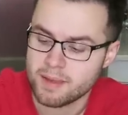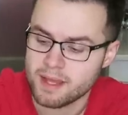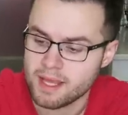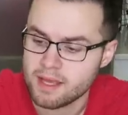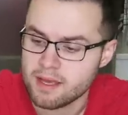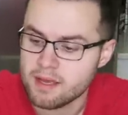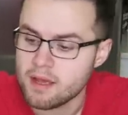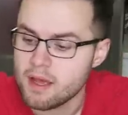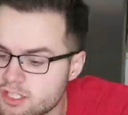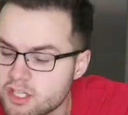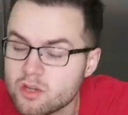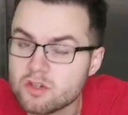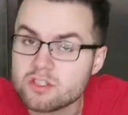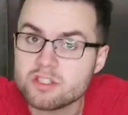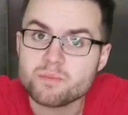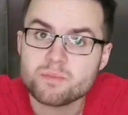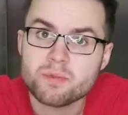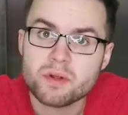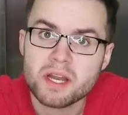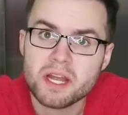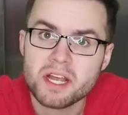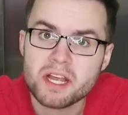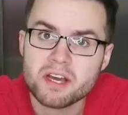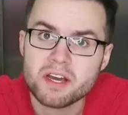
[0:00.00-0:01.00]
me. So it's
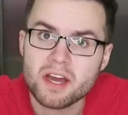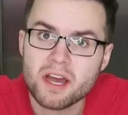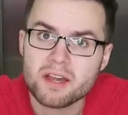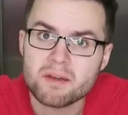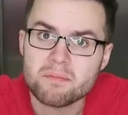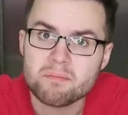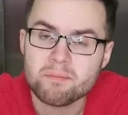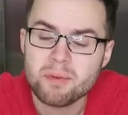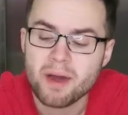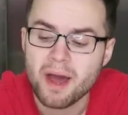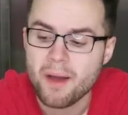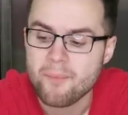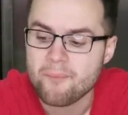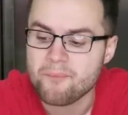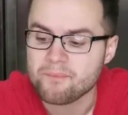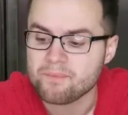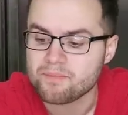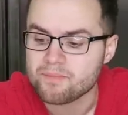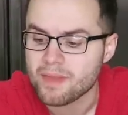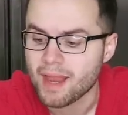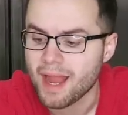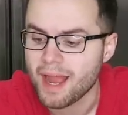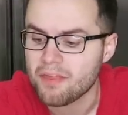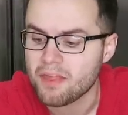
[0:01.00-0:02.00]
pretty good,
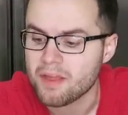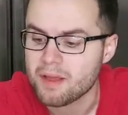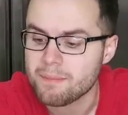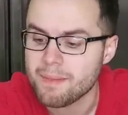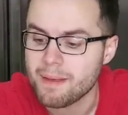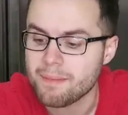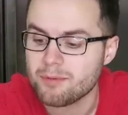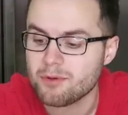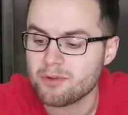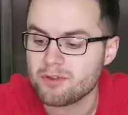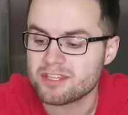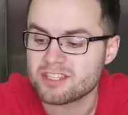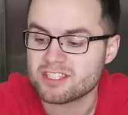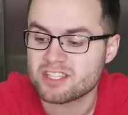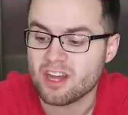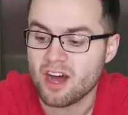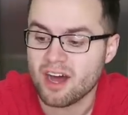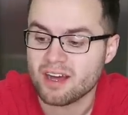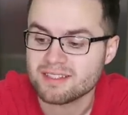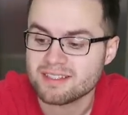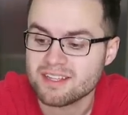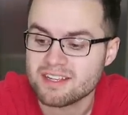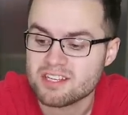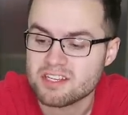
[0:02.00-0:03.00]
but I think maybe with
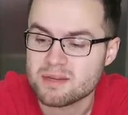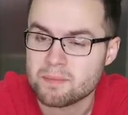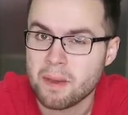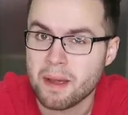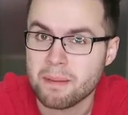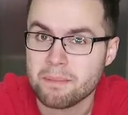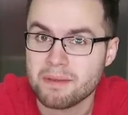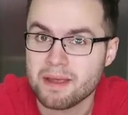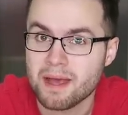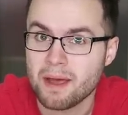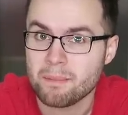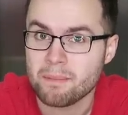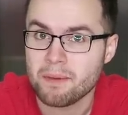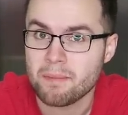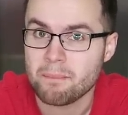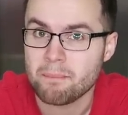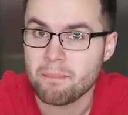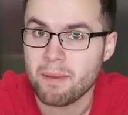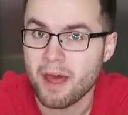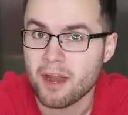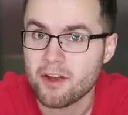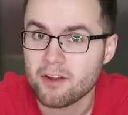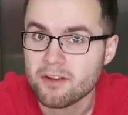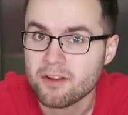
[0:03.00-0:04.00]
sausage it might be a bit
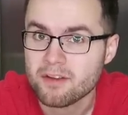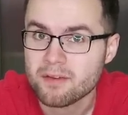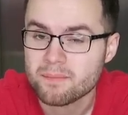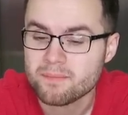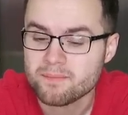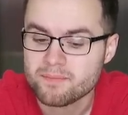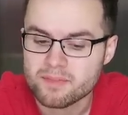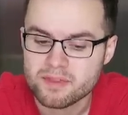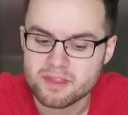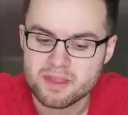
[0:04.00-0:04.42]
better.